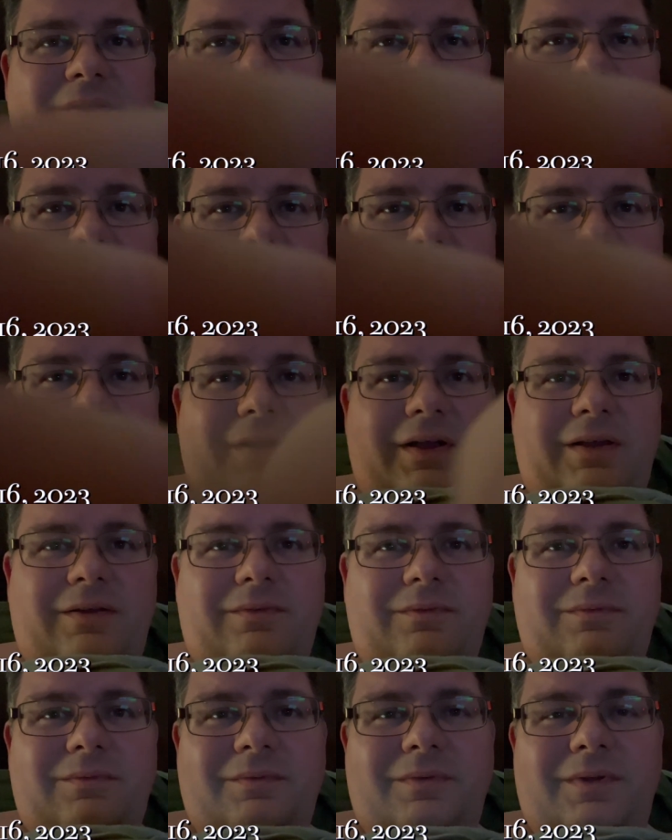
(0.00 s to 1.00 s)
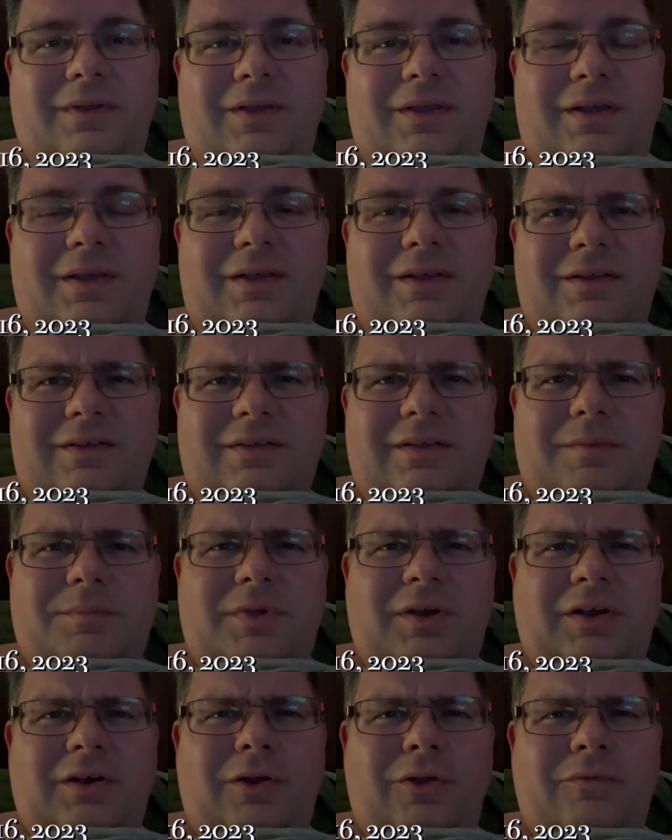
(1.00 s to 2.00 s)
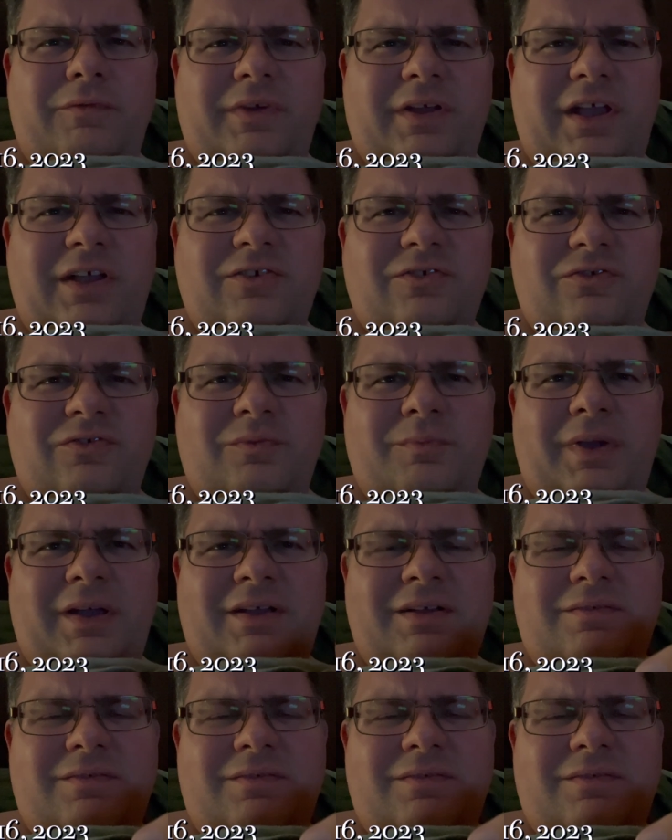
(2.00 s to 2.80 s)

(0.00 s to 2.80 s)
All right. Keep getting notifications from